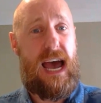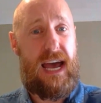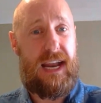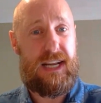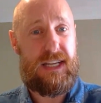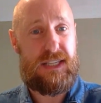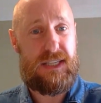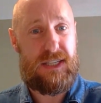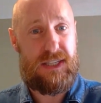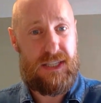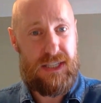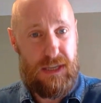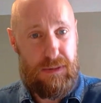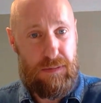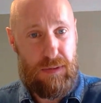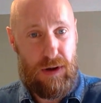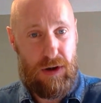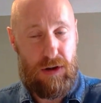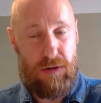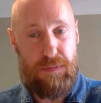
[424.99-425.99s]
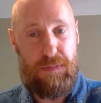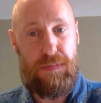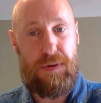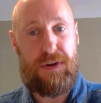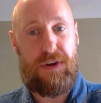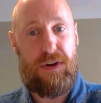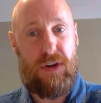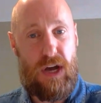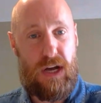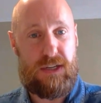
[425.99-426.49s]
and it's similar
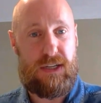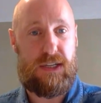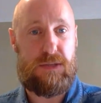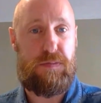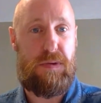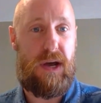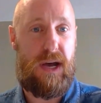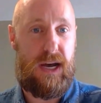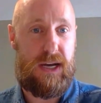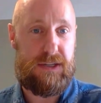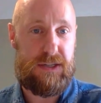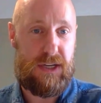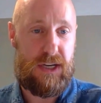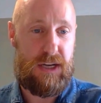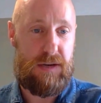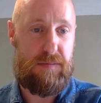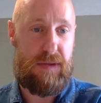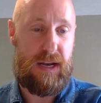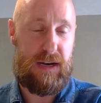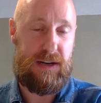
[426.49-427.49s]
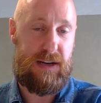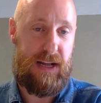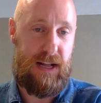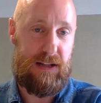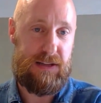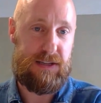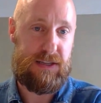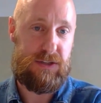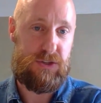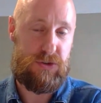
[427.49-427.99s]
but not as bad in mental
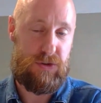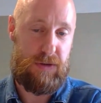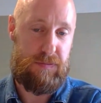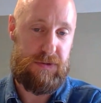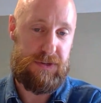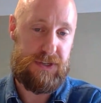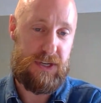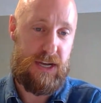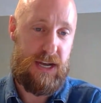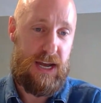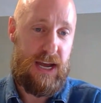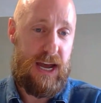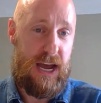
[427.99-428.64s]
health treatments.